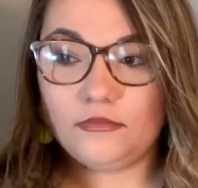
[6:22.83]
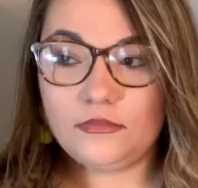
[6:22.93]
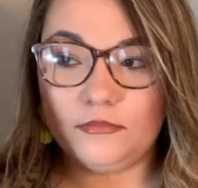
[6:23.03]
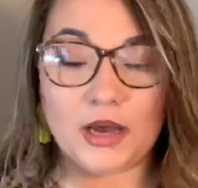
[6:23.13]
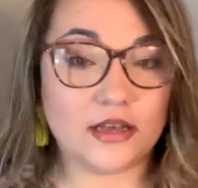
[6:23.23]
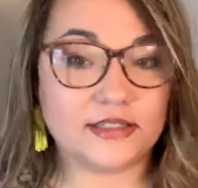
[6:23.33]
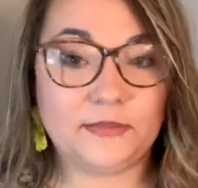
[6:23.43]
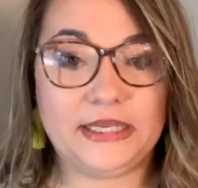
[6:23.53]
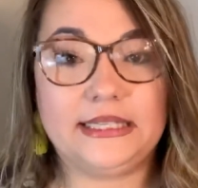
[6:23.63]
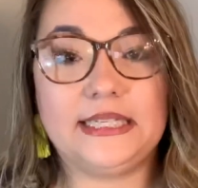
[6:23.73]

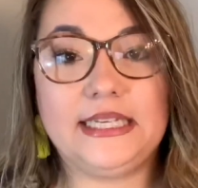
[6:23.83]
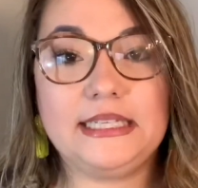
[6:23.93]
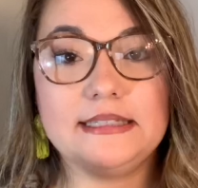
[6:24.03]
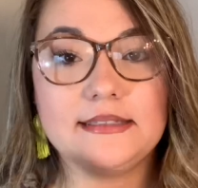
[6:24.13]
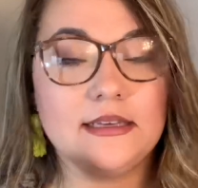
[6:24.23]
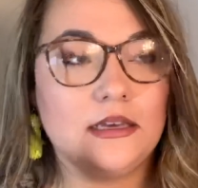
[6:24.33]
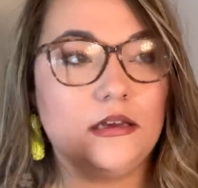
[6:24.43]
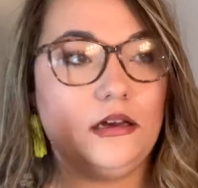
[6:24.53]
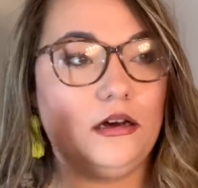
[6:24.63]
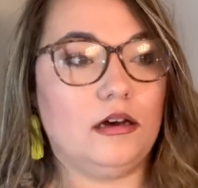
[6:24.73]
possibilities.
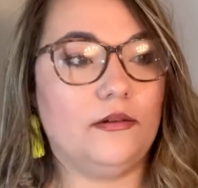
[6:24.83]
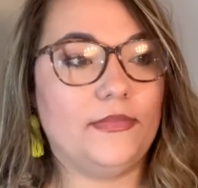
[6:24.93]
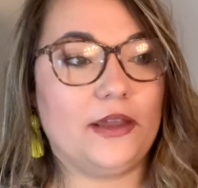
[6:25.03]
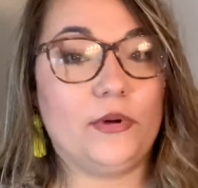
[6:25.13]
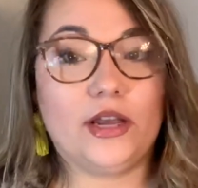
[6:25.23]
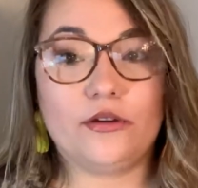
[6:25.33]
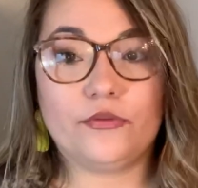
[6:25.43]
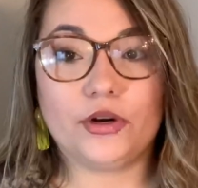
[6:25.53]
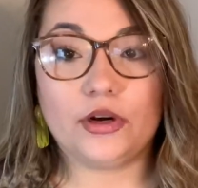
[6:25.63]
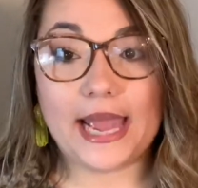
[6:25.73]
They went
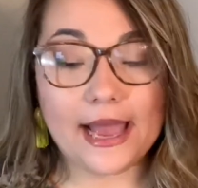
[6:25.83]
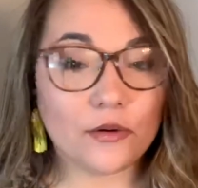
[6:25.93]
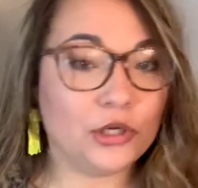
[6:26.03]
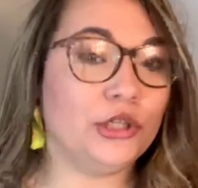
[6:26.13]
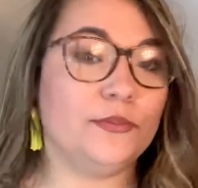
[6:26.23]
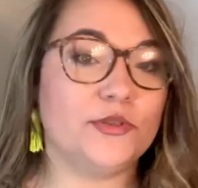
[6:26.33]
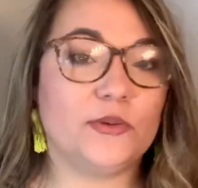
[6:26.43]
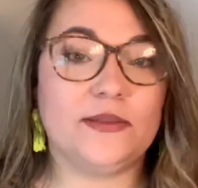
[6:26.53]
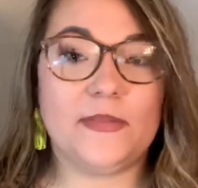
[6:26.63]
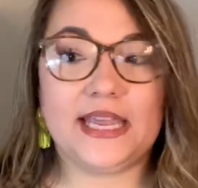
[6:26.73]
over outcomes with
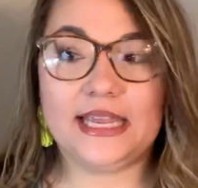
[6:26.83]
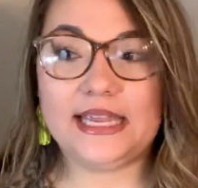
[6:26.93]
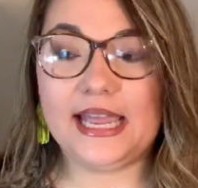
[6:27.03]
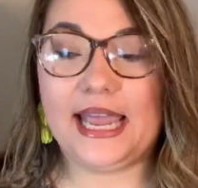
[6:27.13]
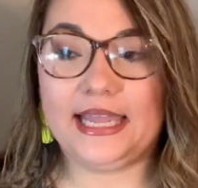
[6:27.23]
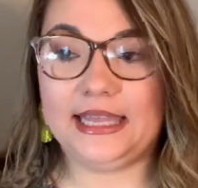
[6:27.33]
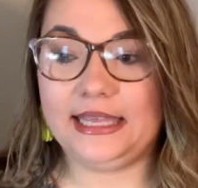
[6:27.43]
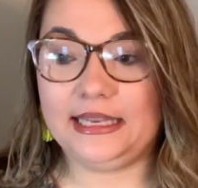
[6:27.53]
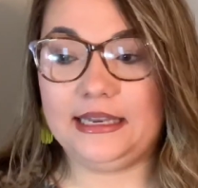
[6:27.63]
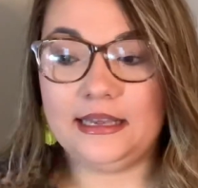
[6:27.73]
me
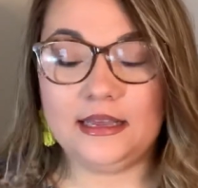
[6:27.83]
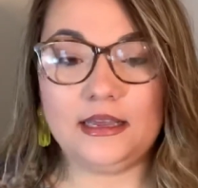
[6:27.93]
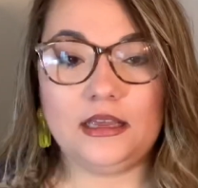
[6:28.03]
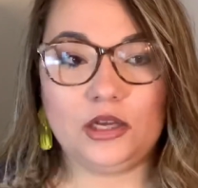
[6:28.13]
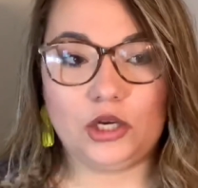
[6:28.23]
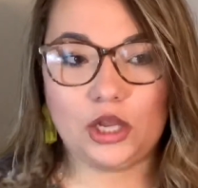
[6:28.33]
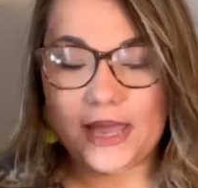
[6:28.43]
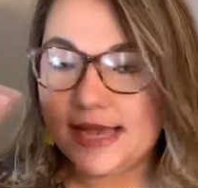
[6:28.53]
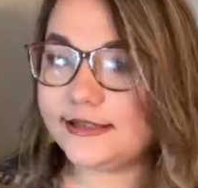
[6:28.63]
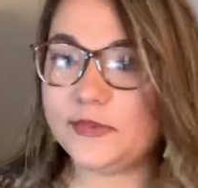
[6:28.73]
and, you know,
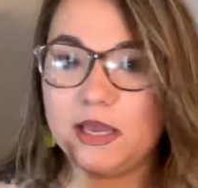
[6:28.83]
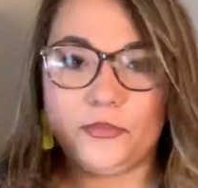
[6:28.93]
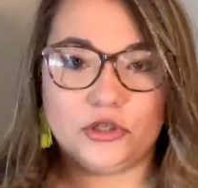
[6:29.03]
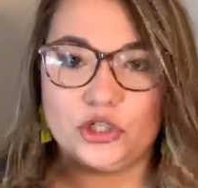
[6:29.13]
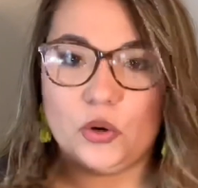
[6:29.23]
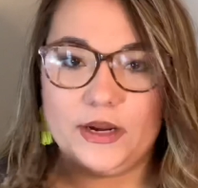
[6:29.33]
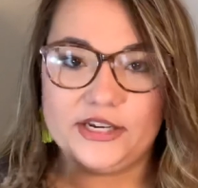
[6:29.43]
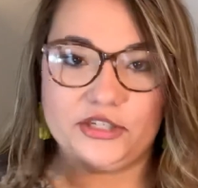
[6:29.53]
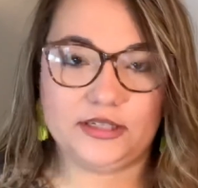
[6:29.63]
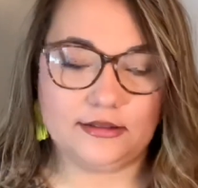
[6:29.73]
asked me a bunch of
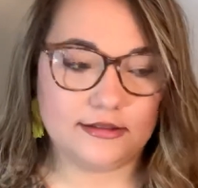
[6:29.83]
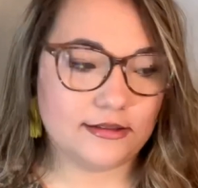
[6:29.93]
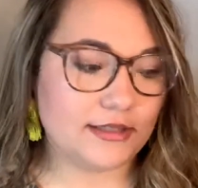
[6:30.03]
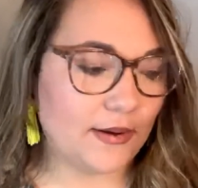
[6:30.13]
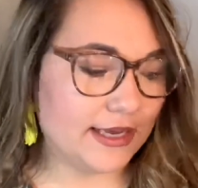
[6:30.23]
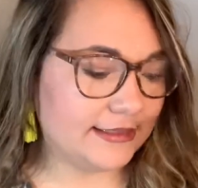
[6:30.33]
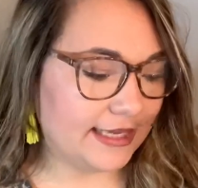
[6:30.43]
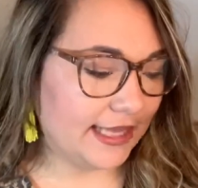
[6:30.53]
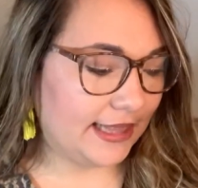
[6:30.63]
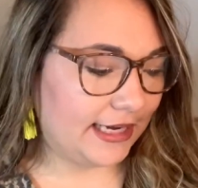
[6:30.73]
questions. So I
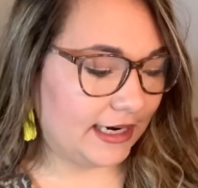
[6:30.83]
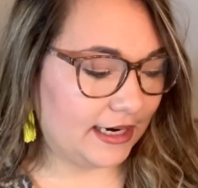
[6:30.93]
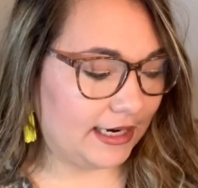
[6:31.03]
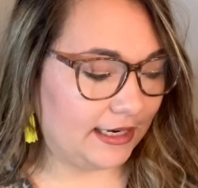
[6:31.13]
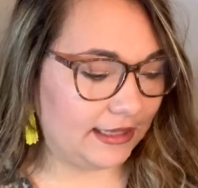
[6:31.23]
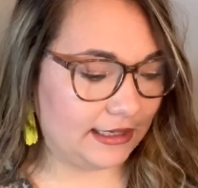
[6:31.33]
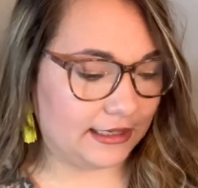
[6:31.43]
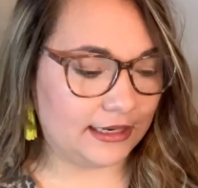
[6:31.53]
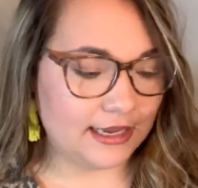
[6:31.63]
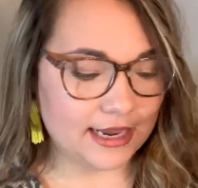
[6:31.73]
sat there, and
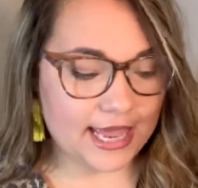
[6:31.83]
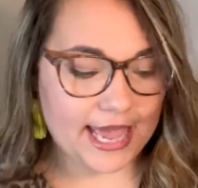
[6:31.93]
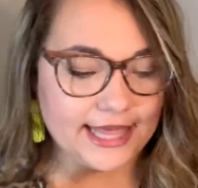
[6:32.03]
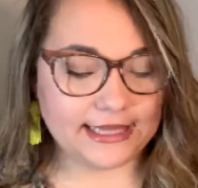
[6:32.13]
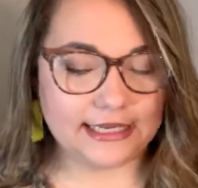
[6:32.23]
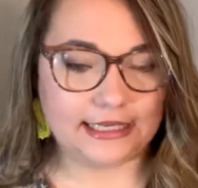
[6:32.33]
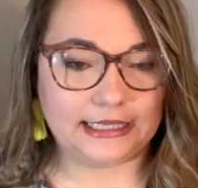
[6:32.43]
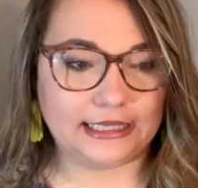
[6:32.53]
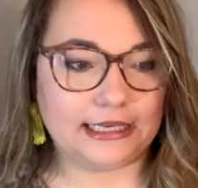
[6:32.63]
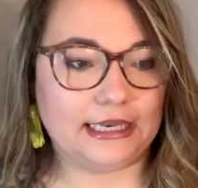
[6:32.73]
then at the
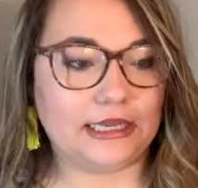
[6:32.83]
end,